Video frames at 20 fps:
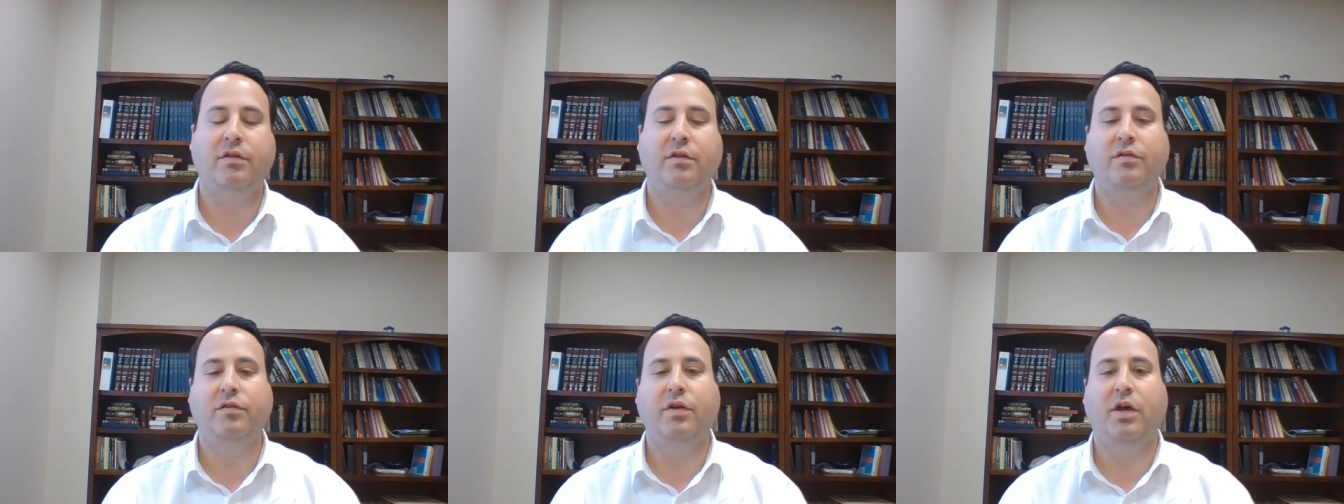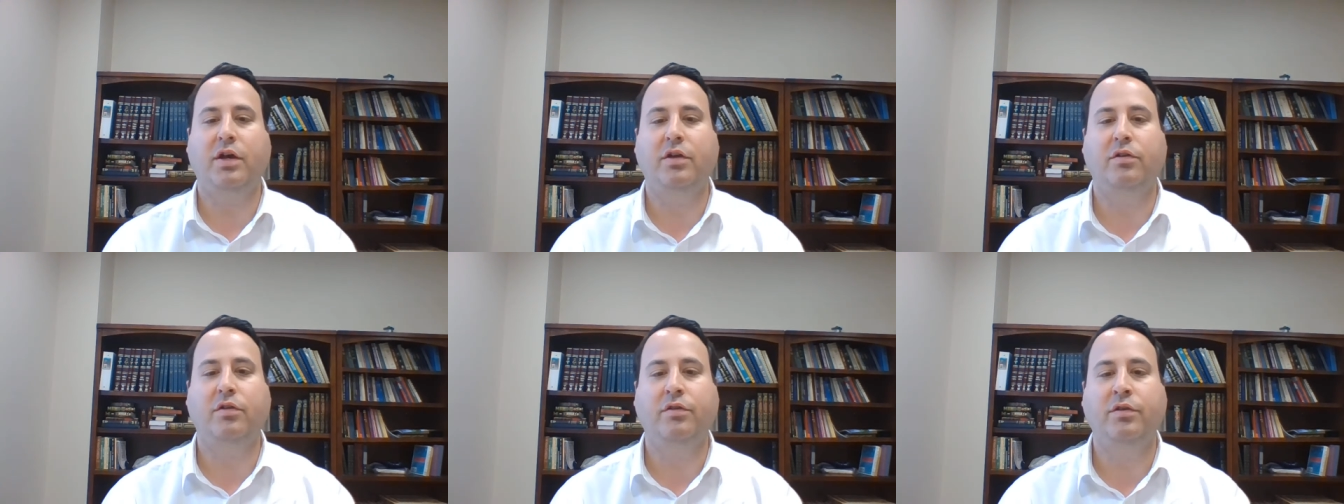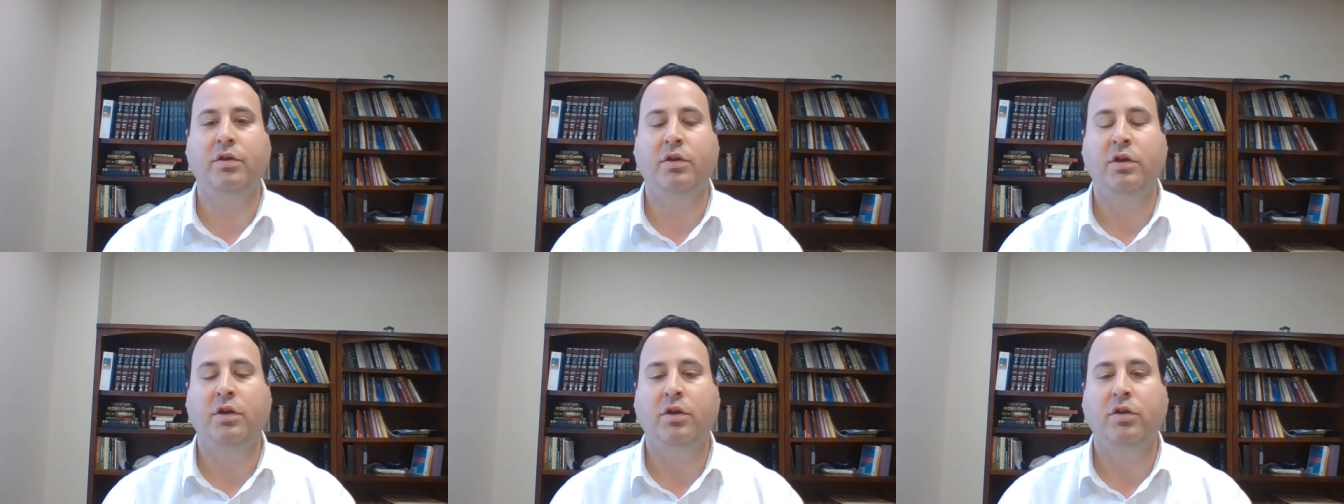entitled
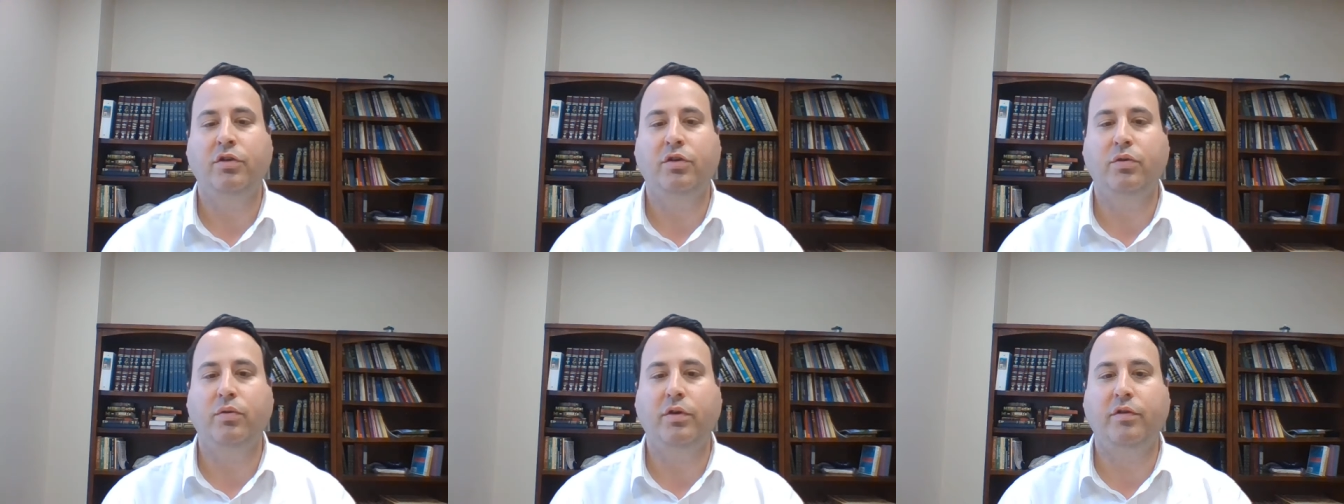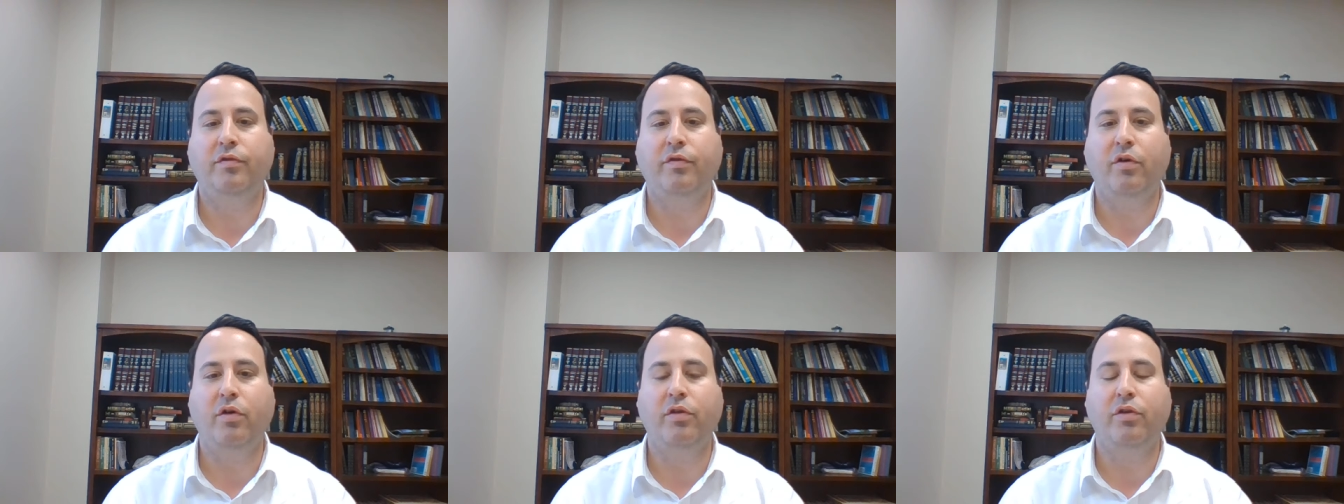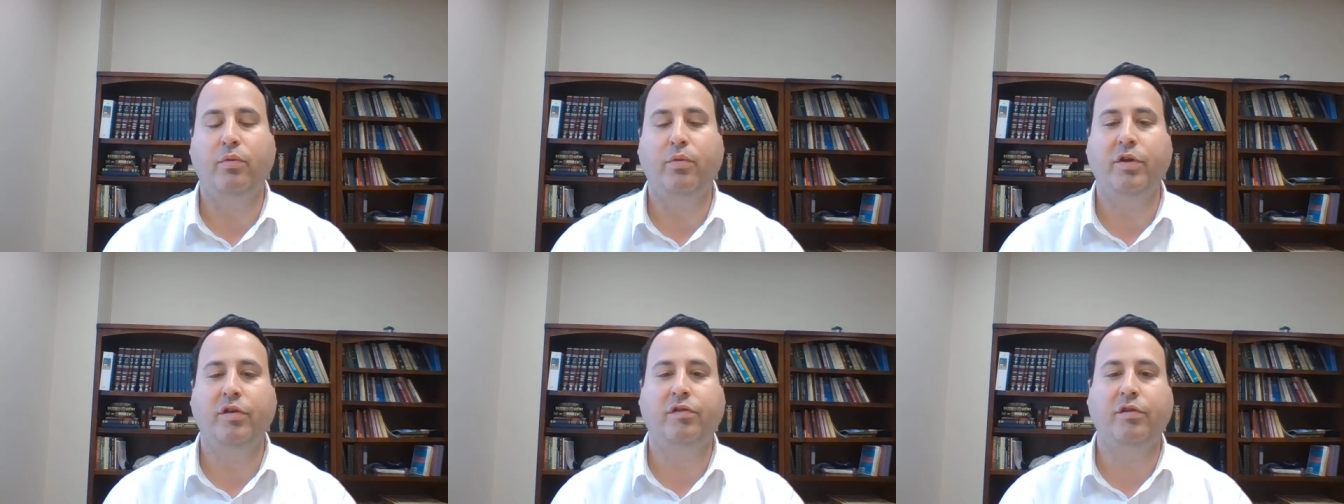to infer the
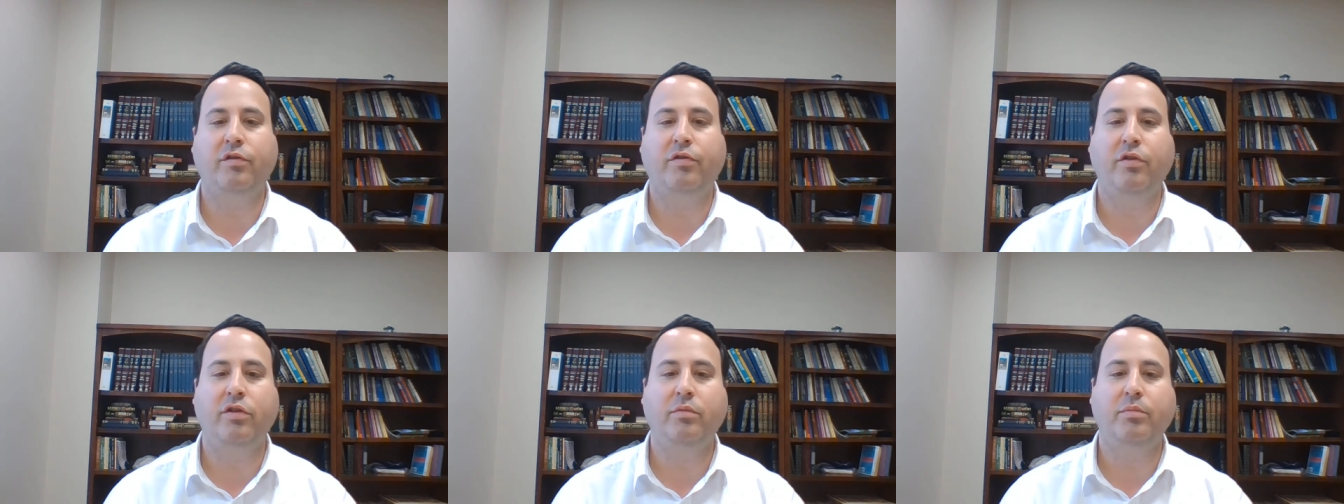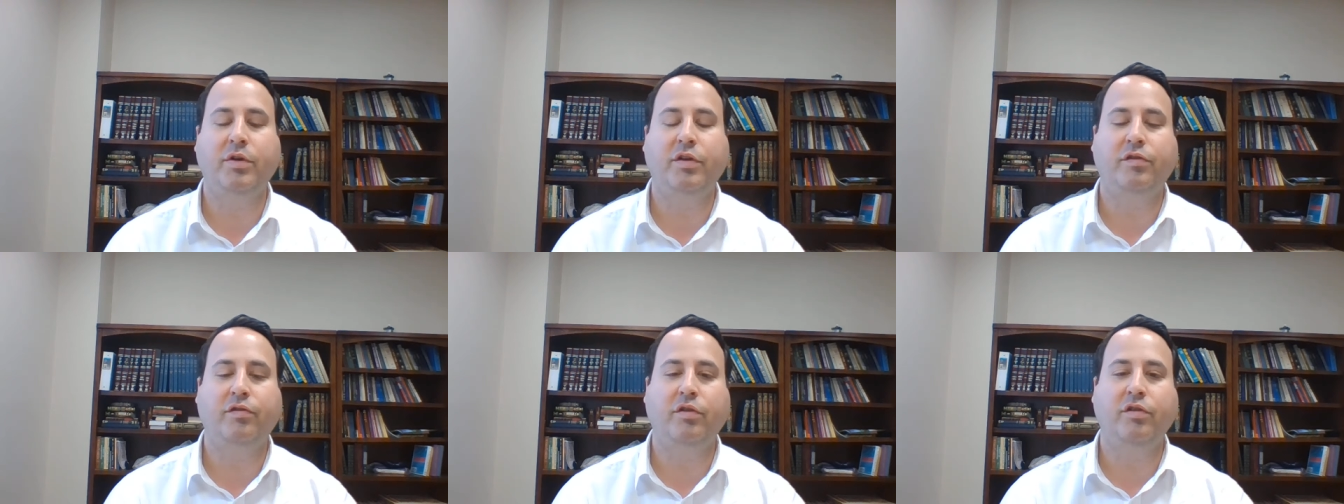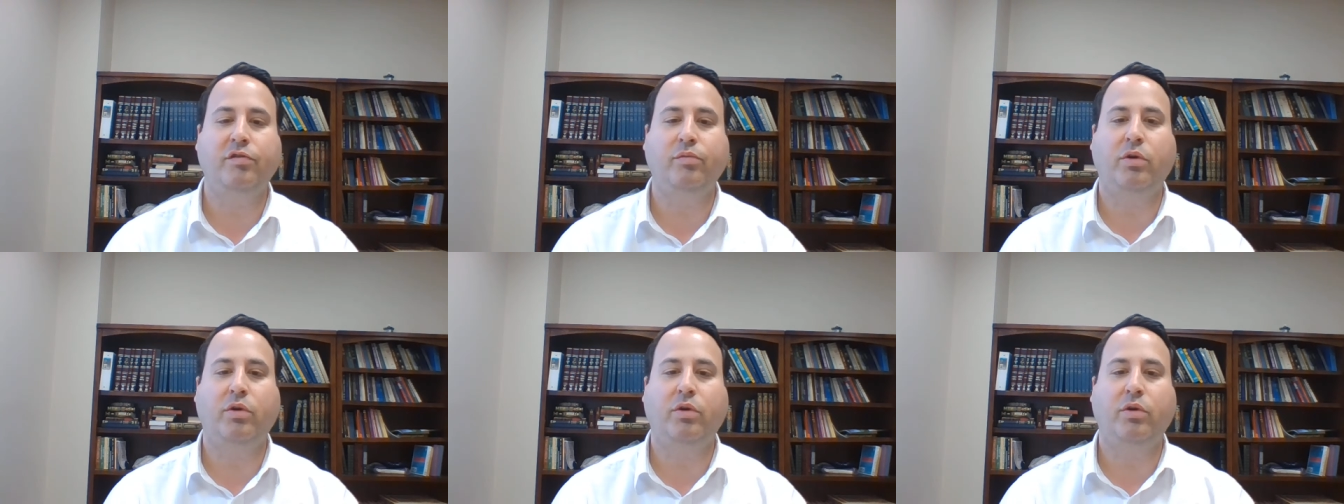reason for the mitzvahs.